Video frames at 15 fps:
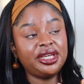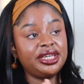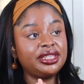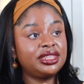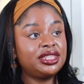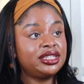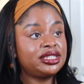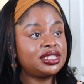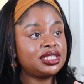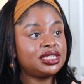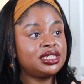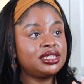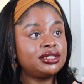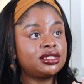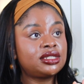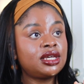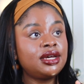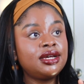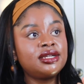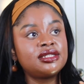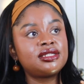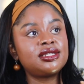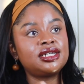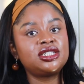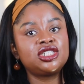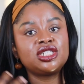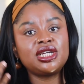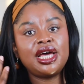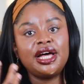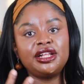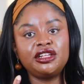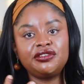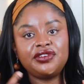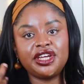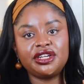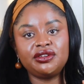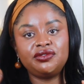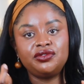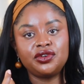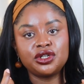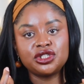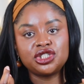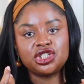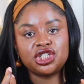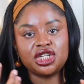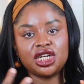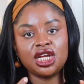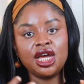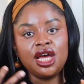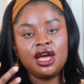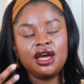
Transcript: Like this is such an elevated version,